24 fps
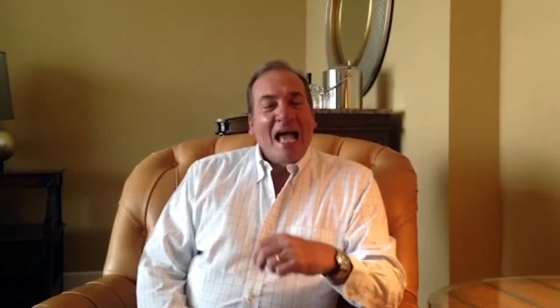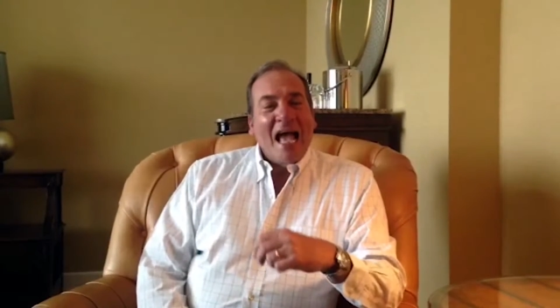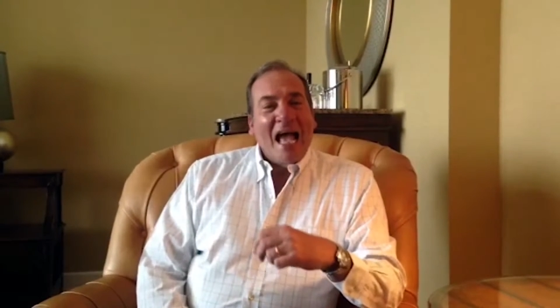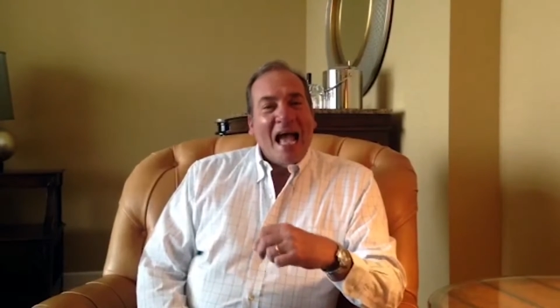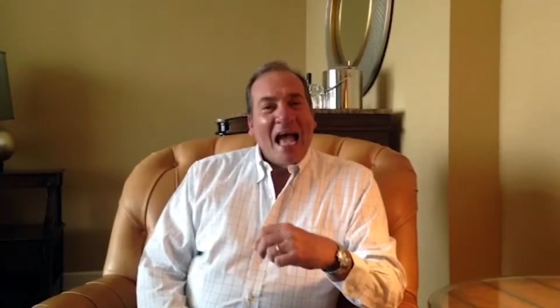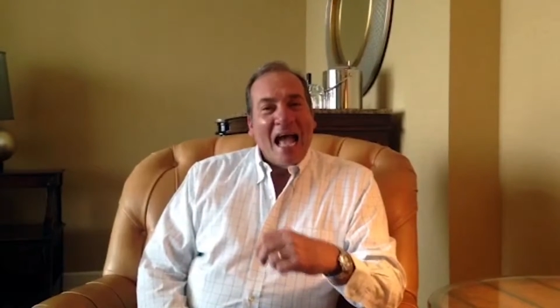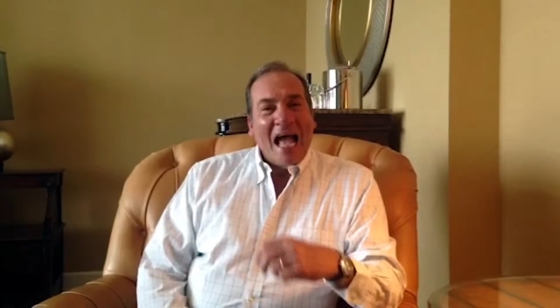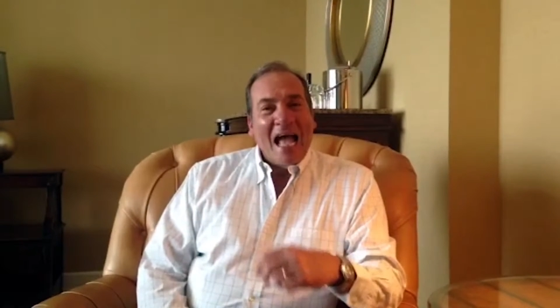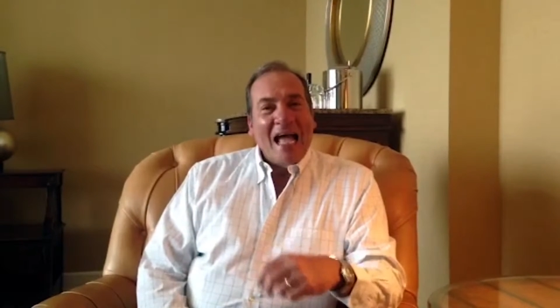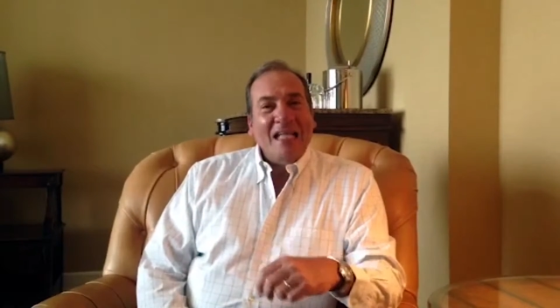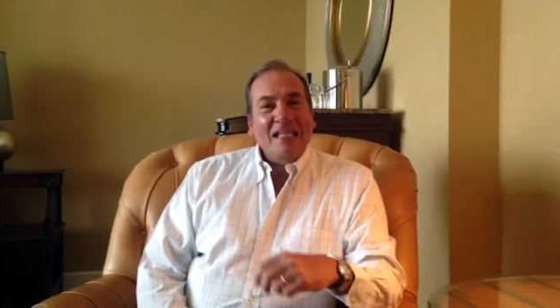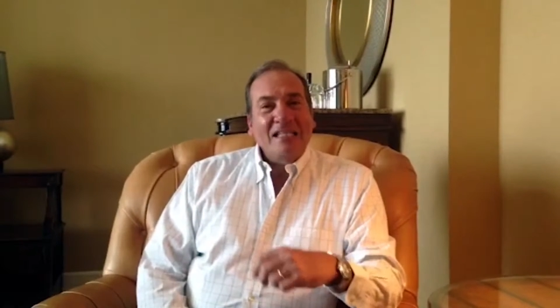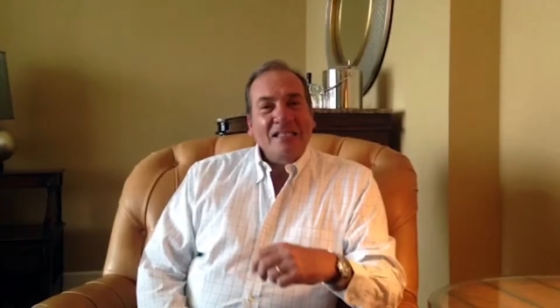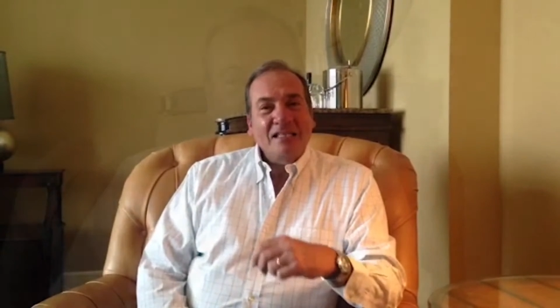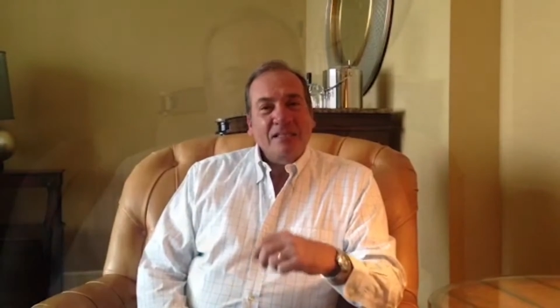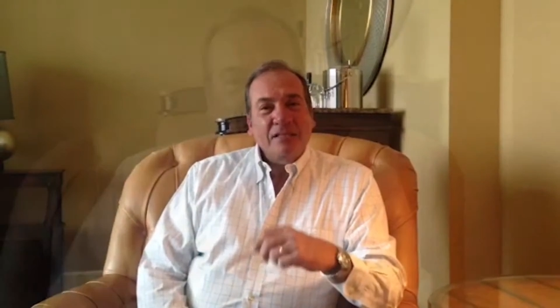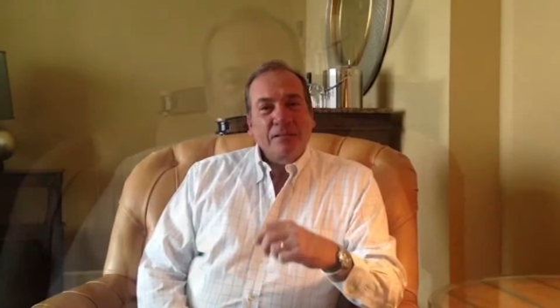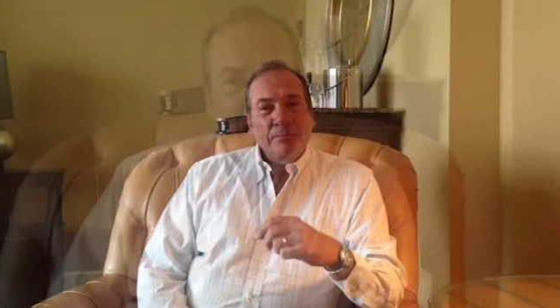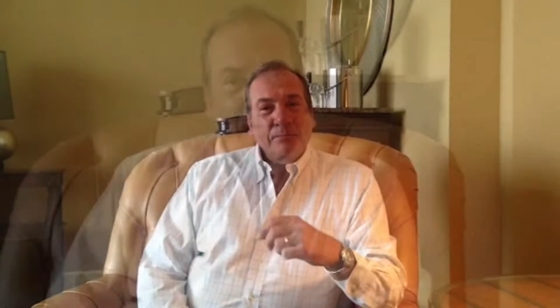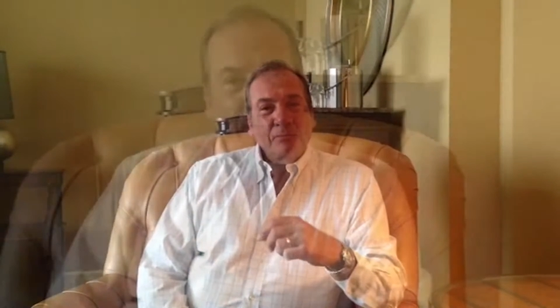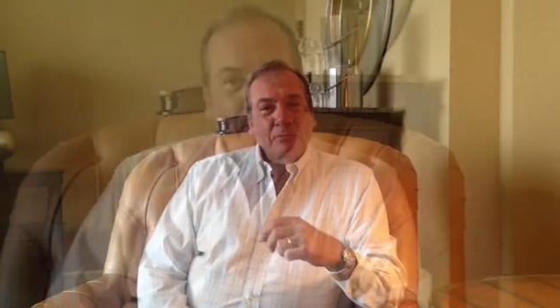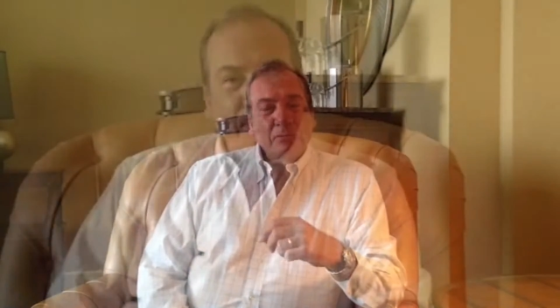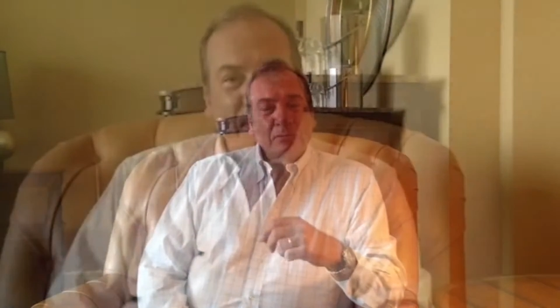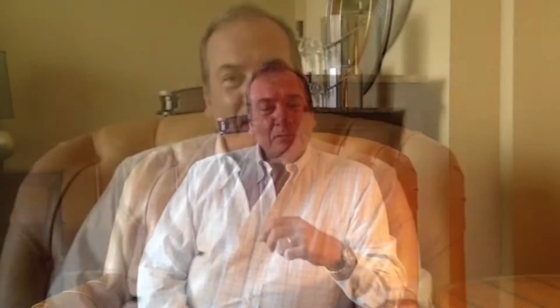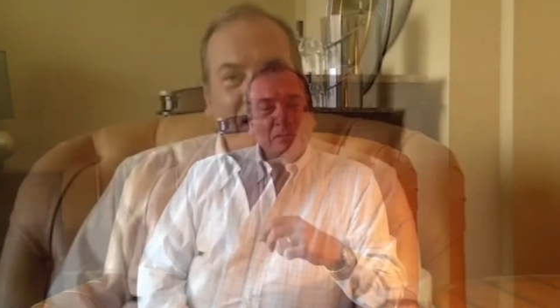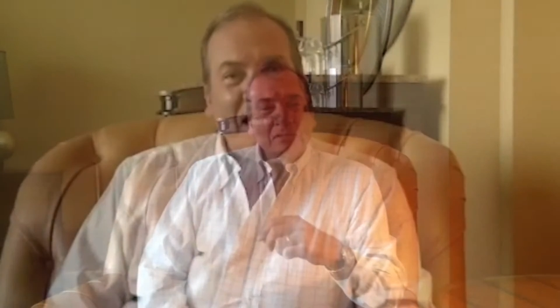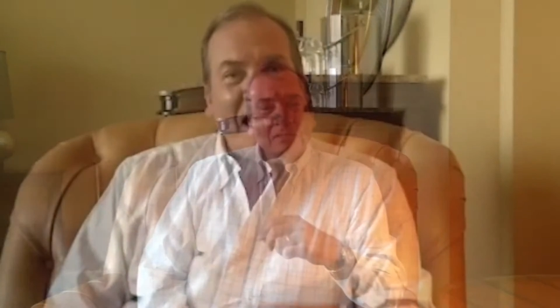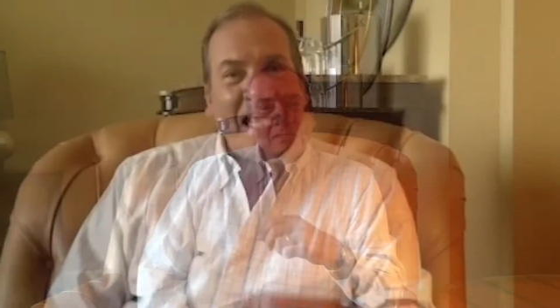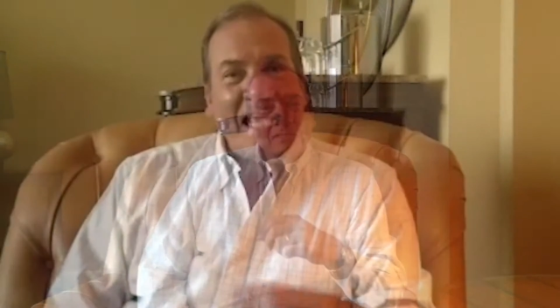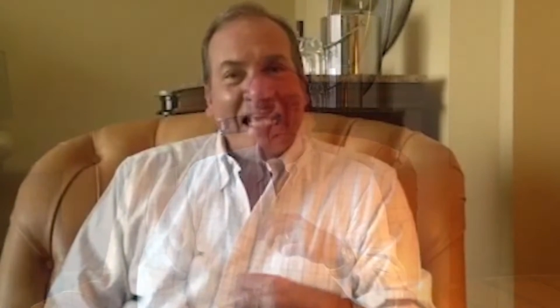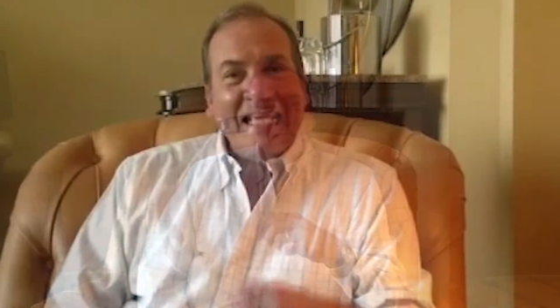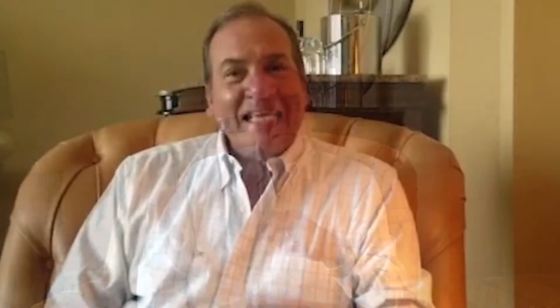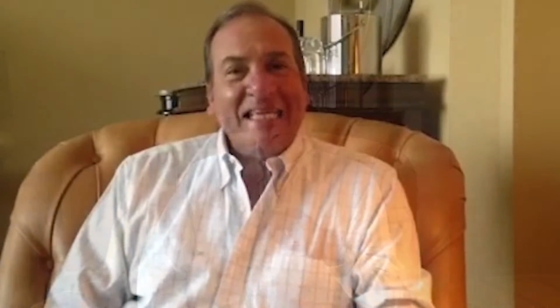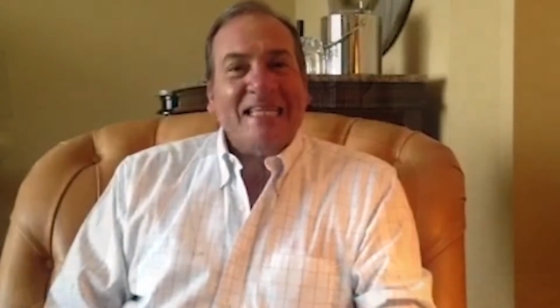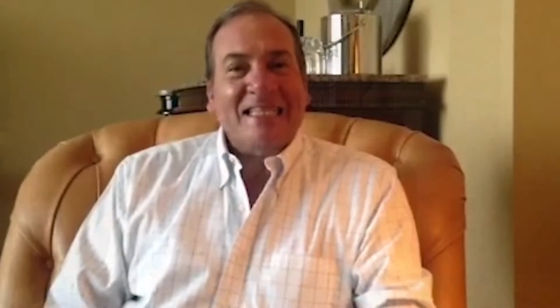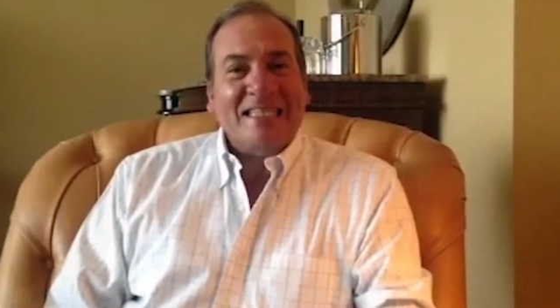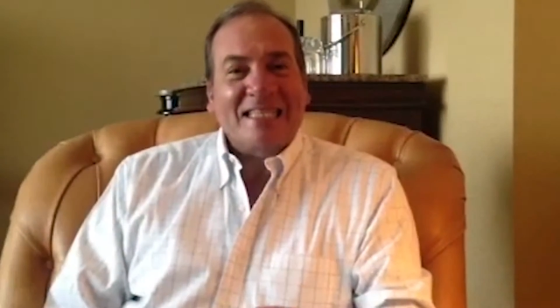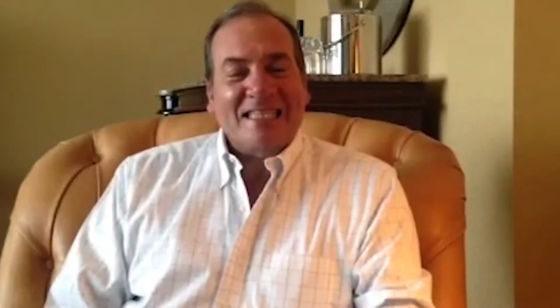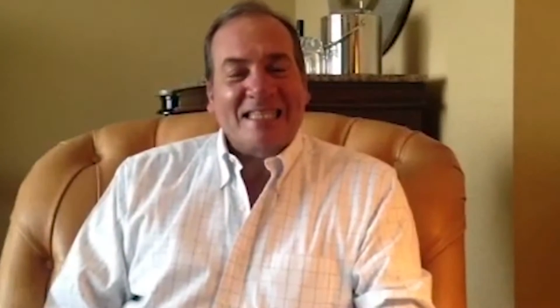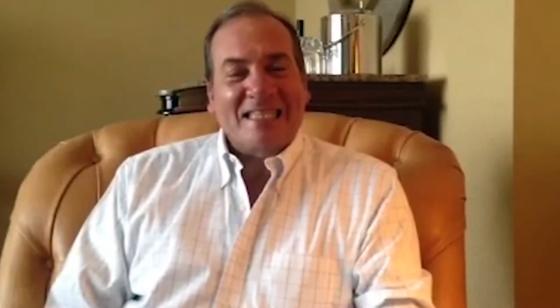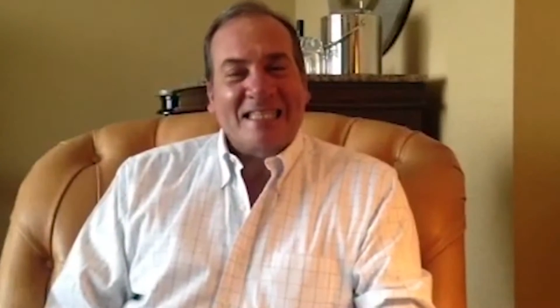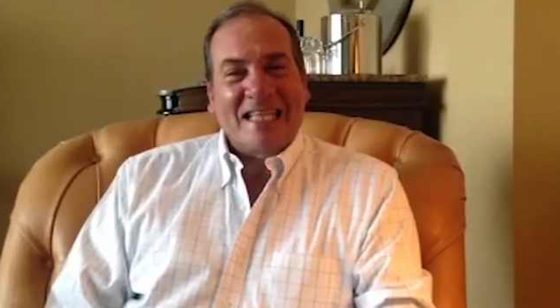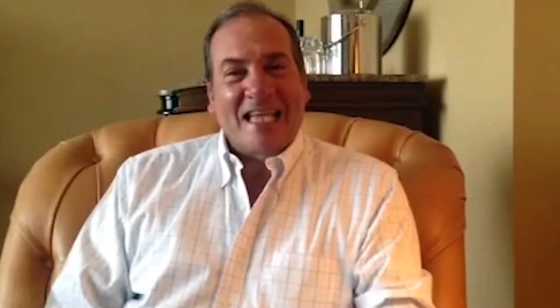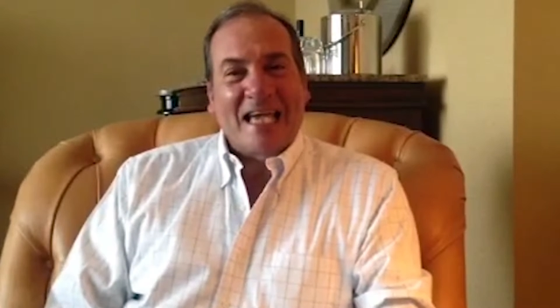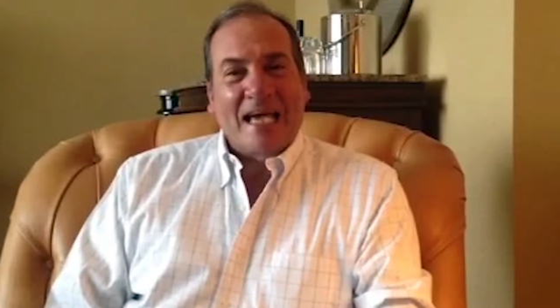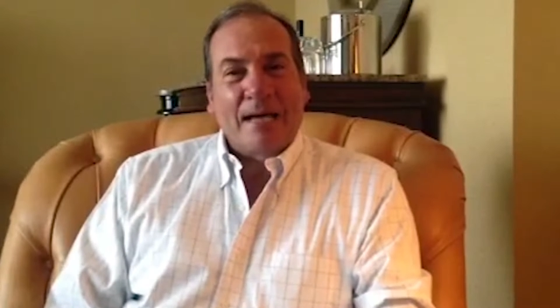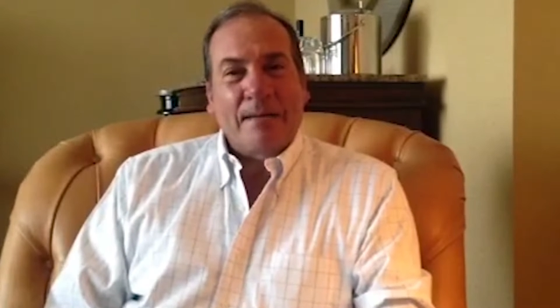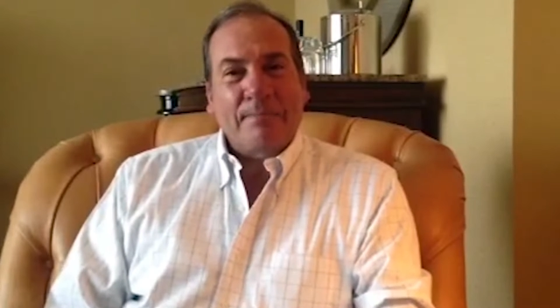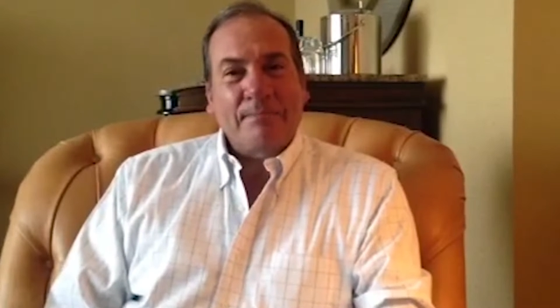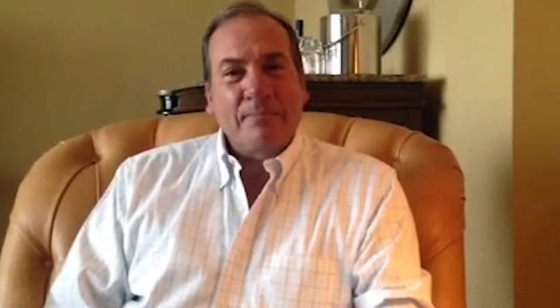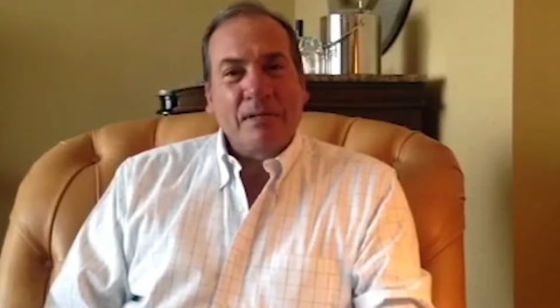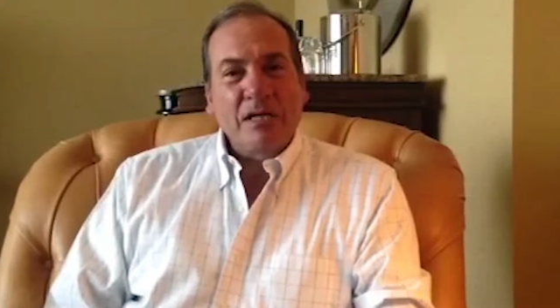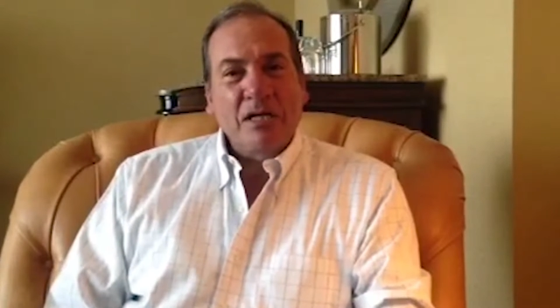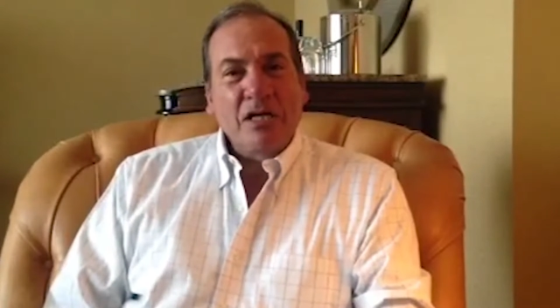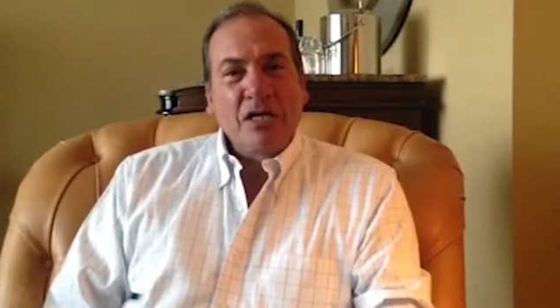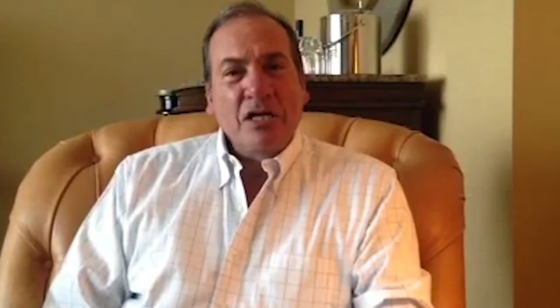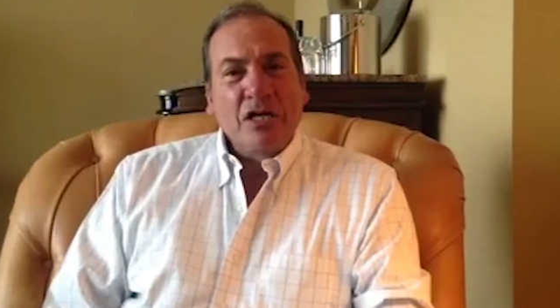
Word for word: had to take a step